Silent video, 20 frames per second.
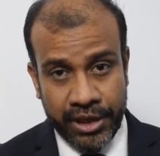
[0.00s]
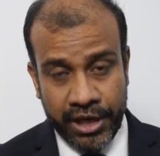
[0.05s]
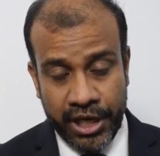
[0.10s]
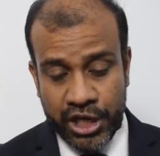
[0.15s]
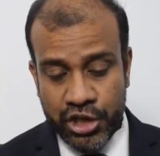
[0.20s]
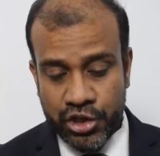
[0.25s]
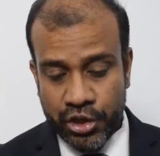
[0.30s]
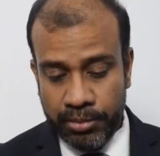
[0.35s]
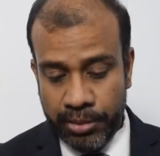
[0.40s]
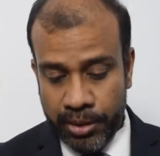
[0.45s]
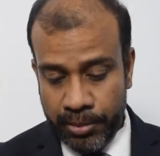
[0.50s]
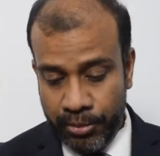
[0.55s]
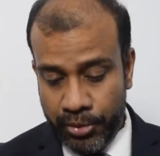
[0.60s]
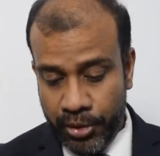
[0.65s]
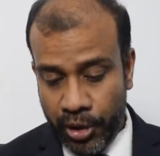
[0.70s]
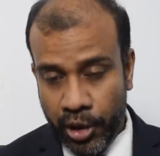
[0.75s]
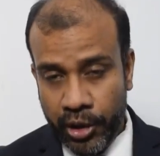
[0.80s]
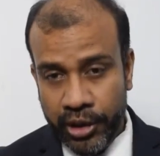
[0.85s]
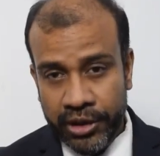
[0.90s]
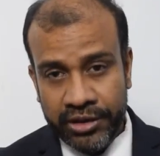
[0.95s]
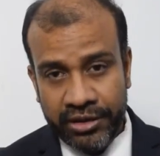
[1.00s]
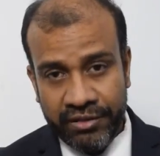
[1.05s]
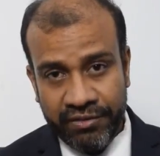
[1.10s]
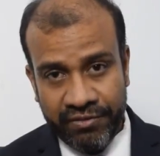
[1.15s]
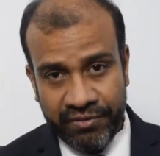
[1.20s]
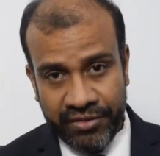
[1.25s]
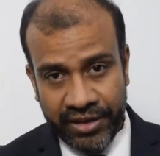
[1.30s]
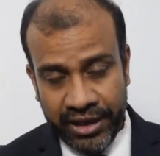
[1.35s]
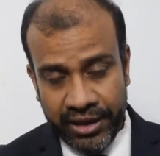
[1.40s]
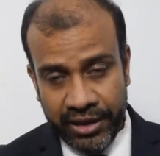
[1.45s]
it should be broad in the
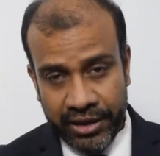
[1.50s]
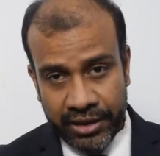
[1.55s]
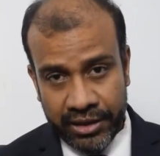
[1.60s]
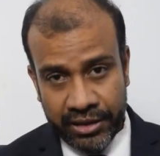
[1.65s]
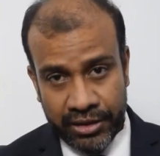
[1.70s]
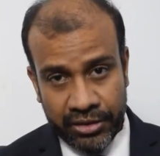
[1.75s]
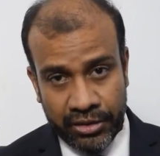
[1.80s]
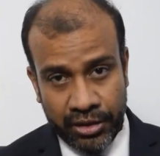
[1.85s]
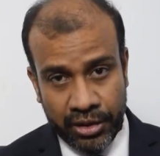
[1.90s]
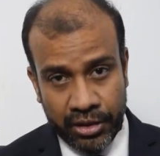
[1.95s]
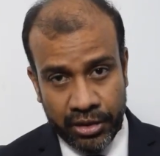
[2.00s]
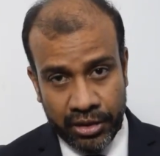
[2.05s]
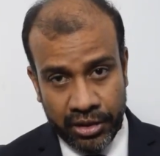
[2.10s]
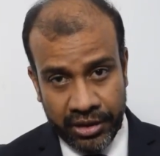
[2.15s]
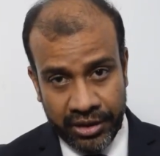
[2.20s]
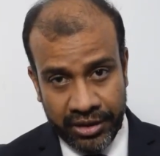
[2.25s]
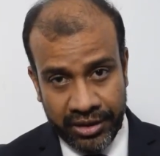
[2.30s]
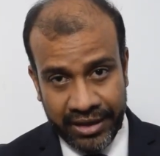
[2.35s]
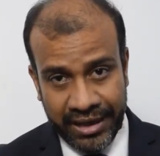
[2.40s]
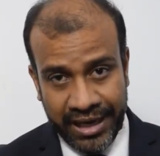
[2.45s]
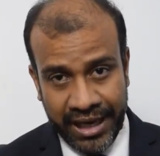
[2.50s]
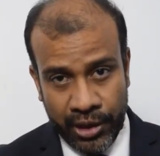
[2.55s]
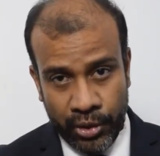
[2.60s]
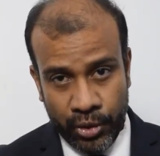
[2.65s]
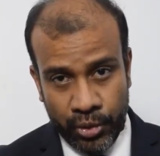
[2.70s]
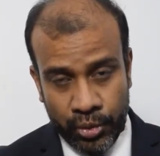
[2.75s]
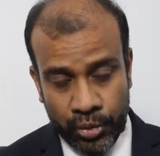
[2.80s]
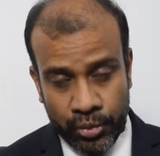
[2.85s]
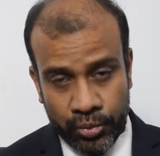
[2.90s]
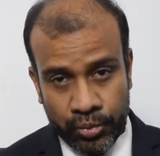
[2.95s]
front, not
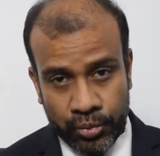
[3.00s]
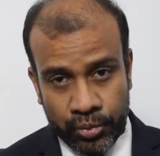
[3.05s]
narrow,